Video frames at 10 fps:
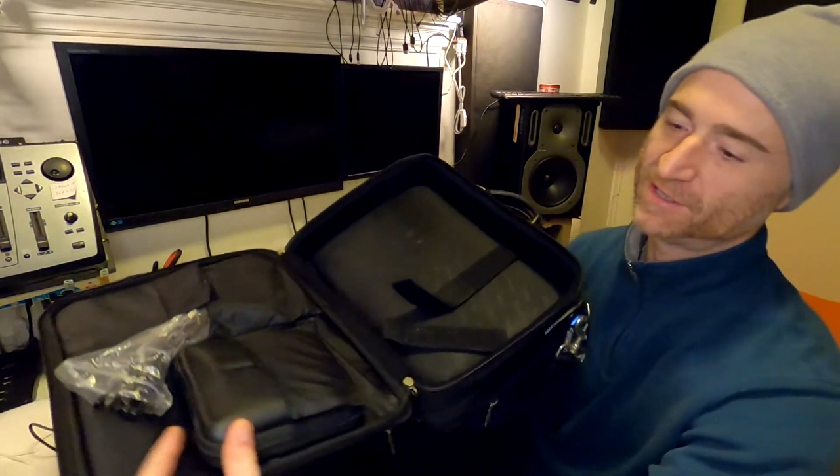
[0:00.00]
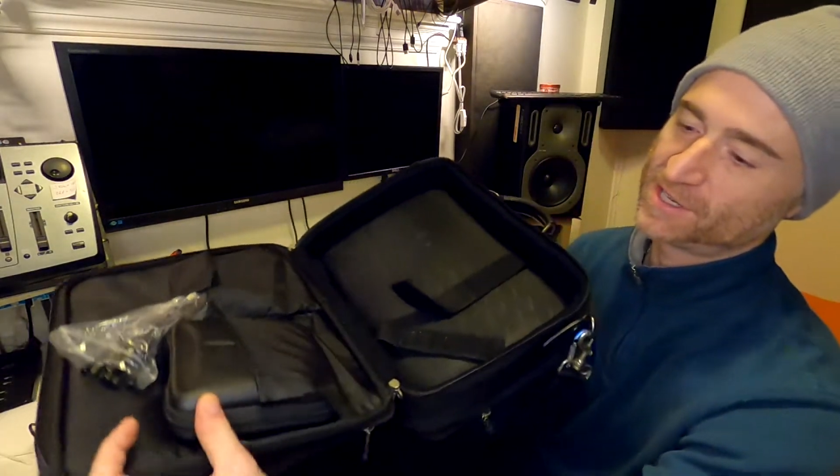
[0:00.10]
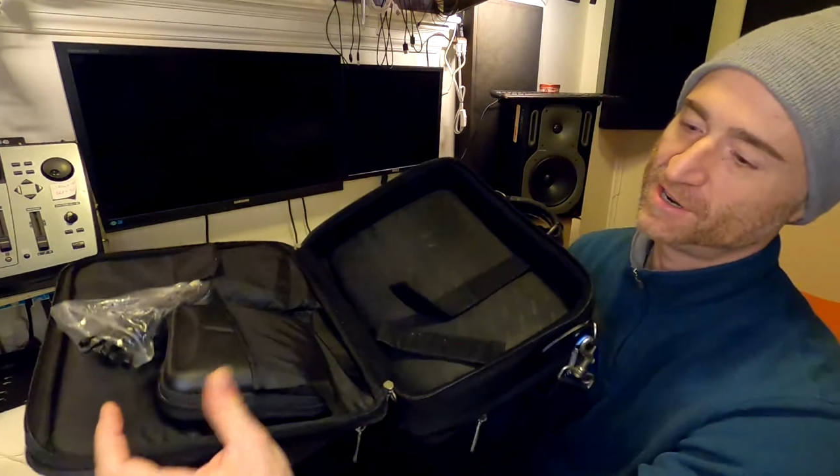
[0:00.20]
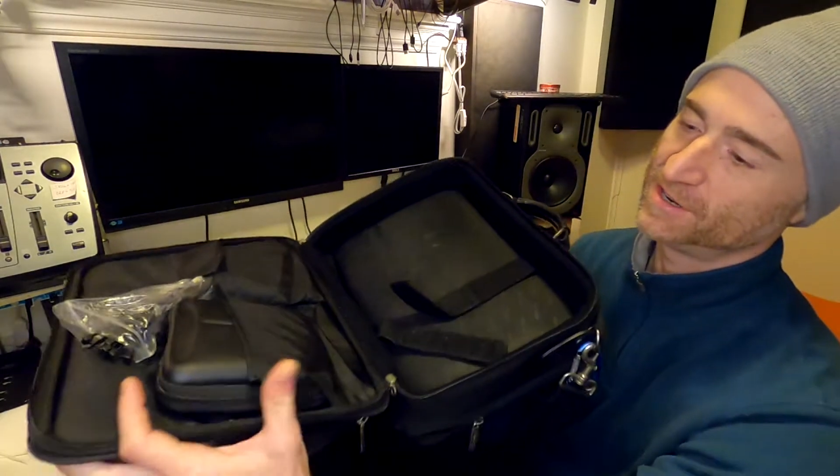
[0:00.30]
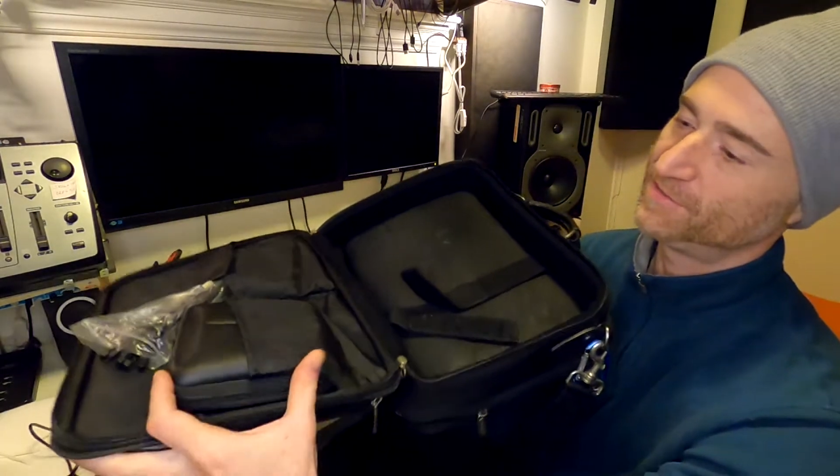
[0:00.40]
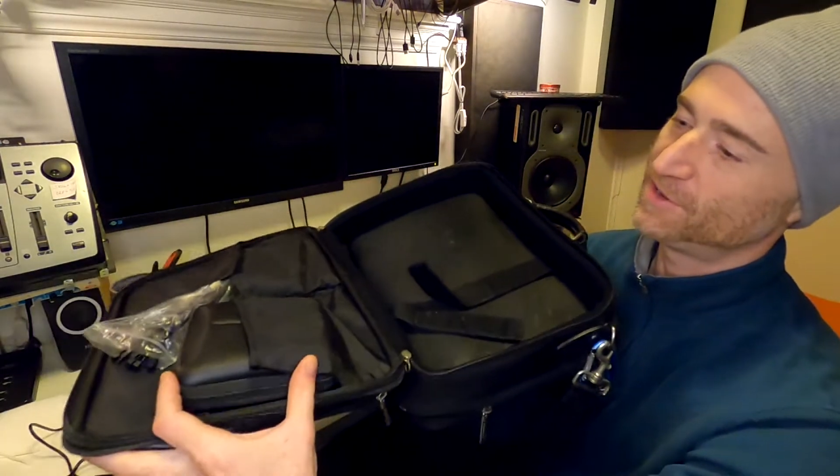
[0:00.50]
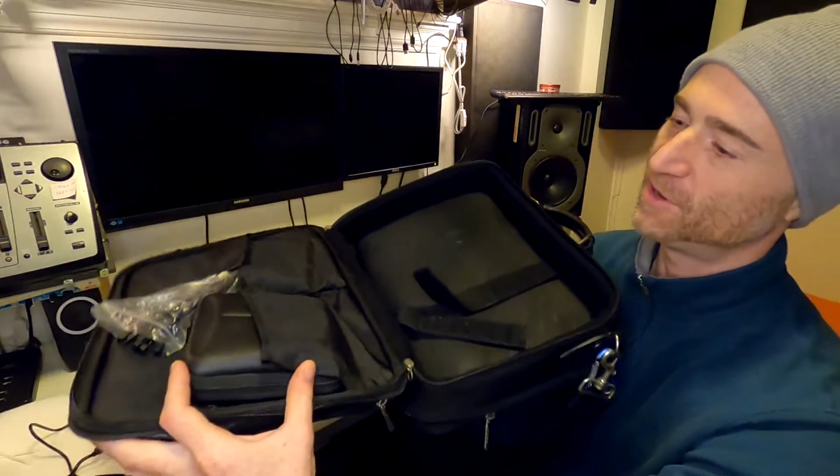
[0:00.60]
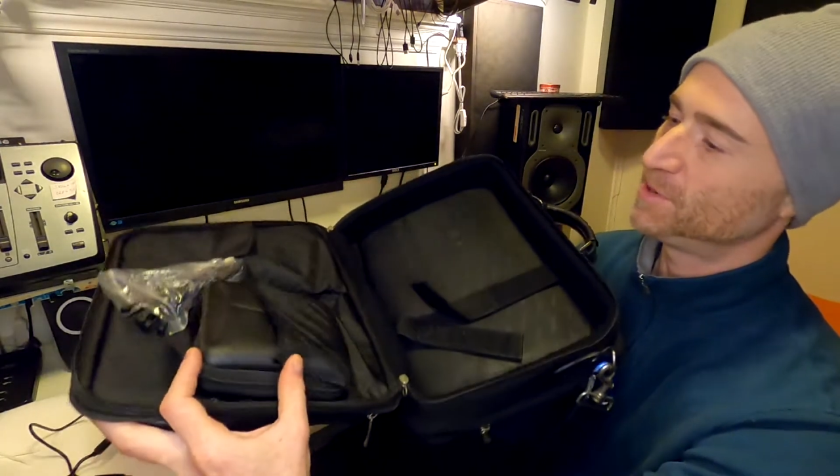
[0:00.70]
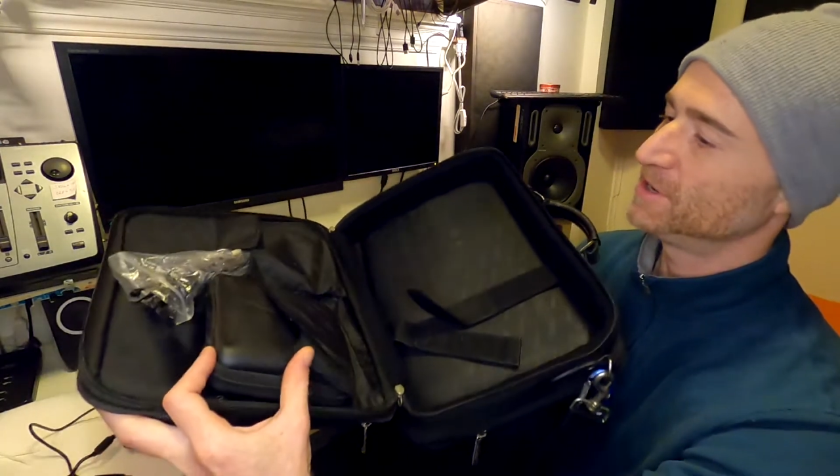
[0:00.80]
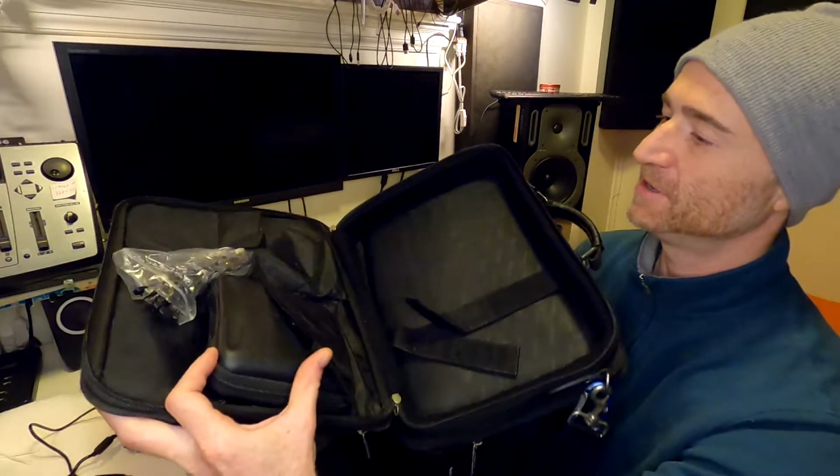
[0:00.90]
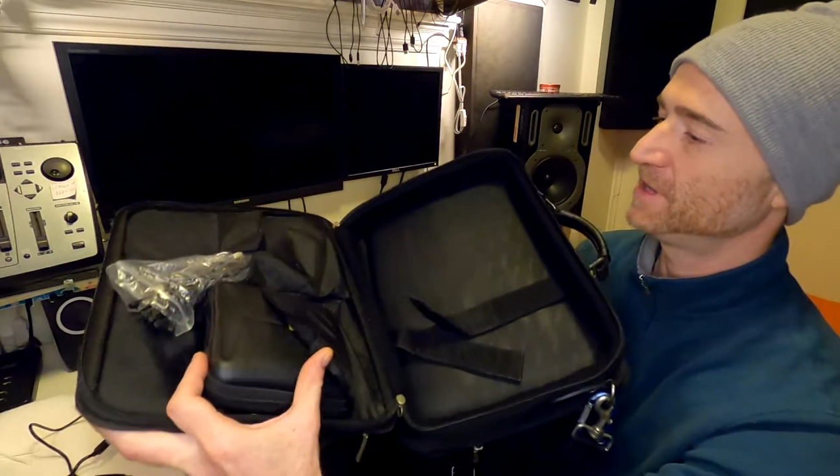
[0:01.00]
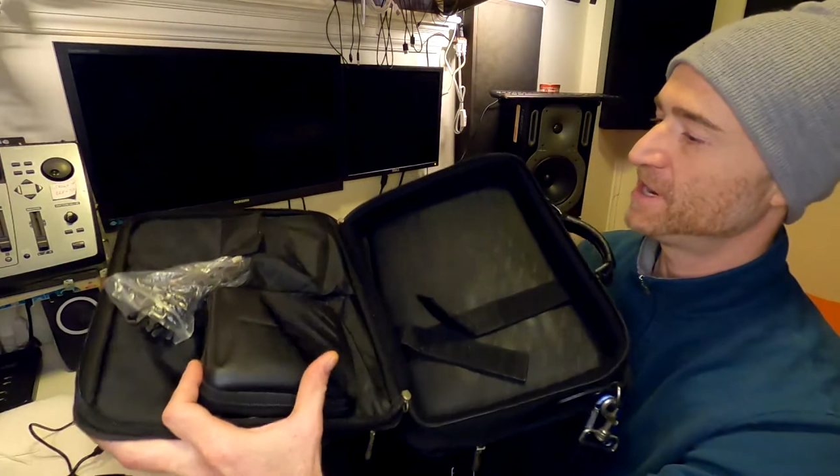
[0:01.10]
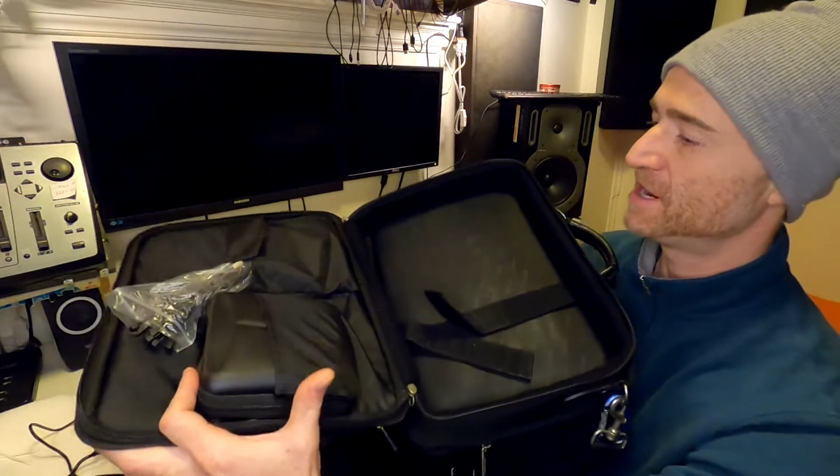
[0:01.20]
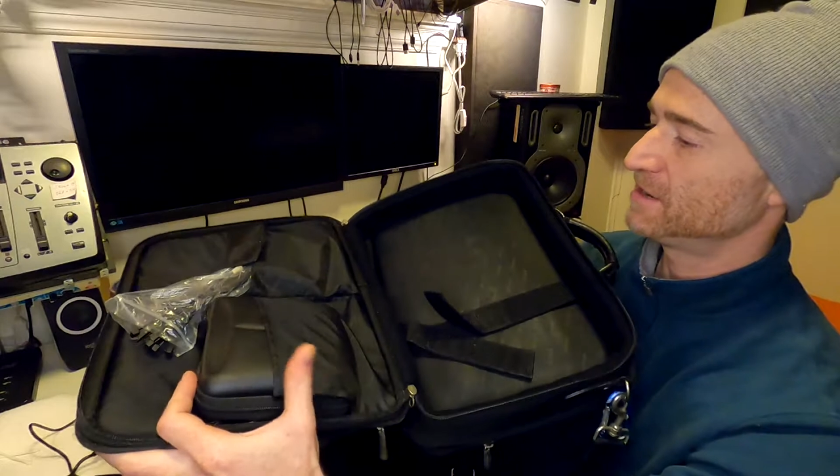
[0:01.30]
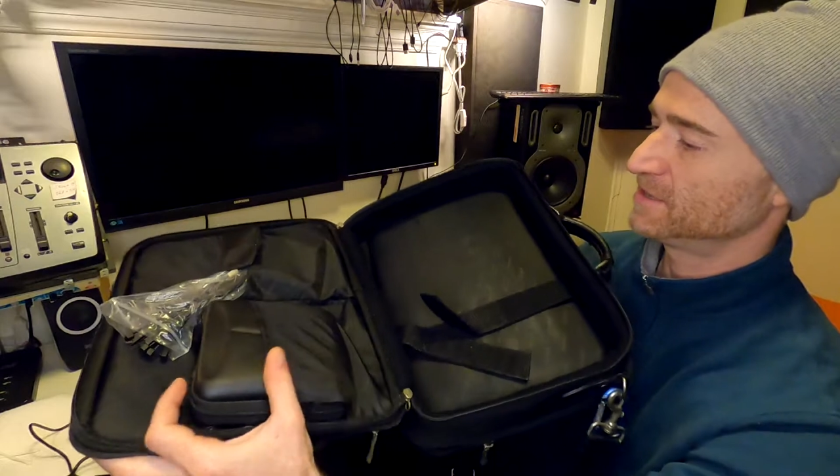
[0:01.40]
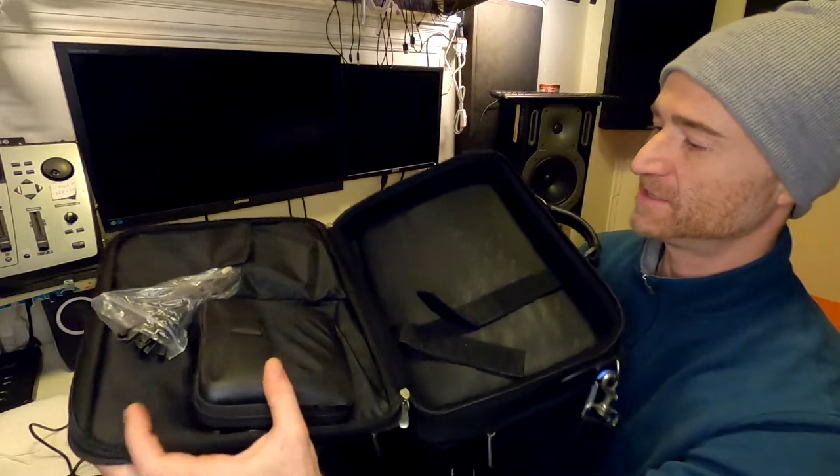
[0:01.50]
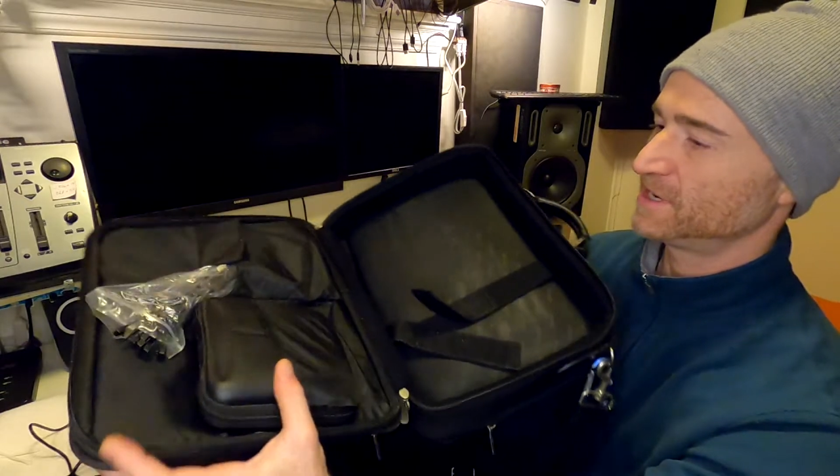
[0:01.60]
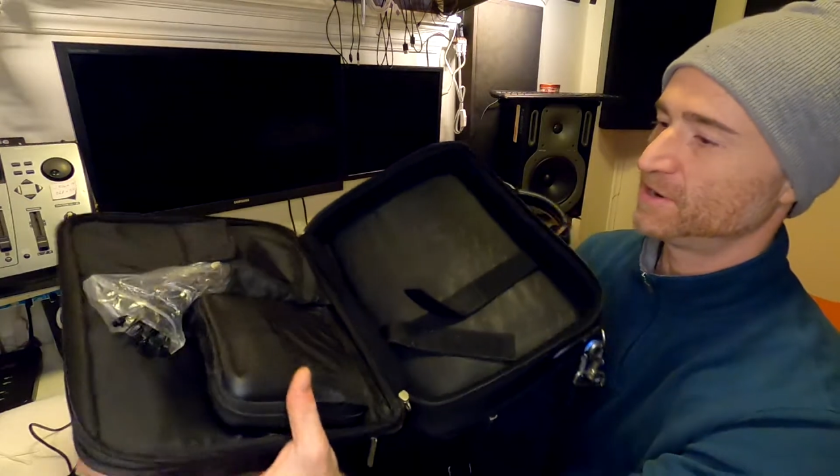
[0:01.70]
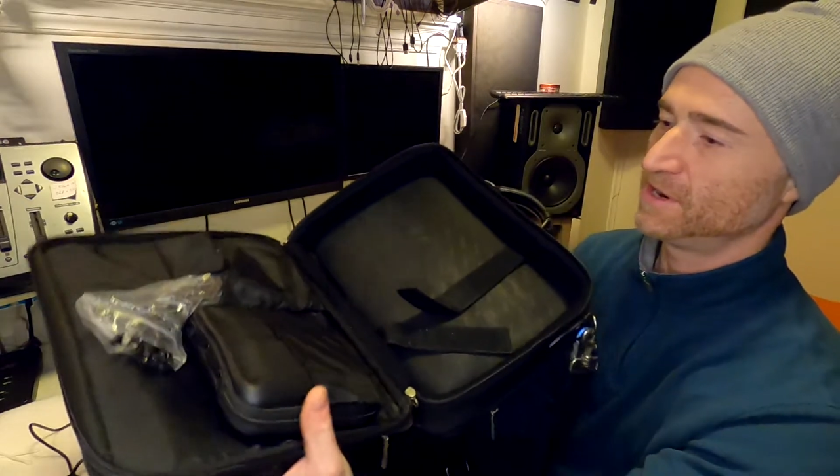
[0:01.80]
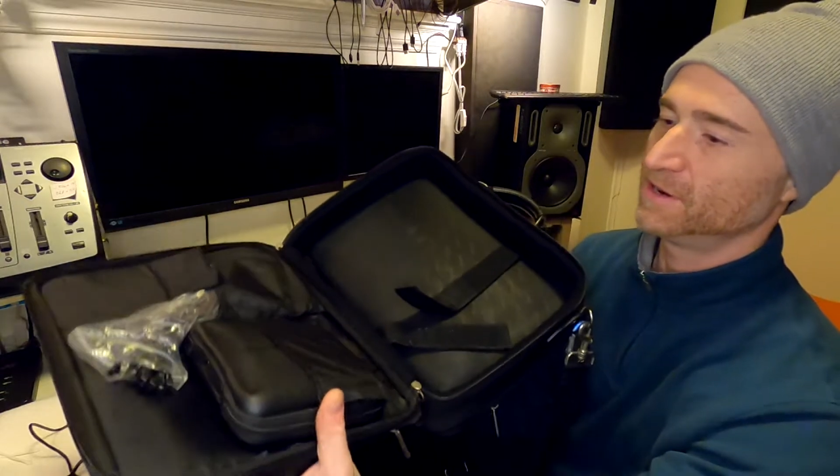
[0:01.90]
It's starting to fall apart there because
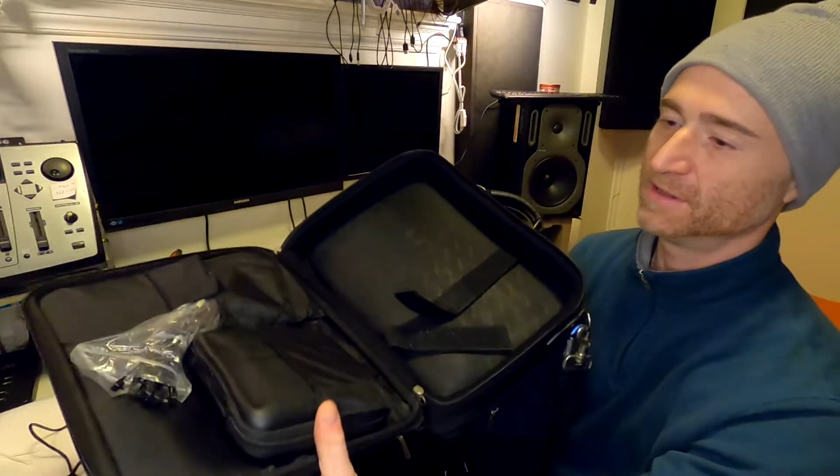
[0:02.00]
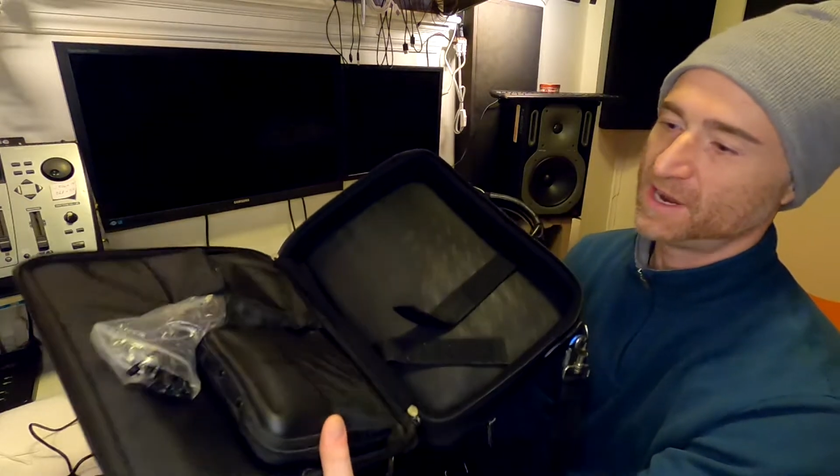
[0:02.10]
I carry a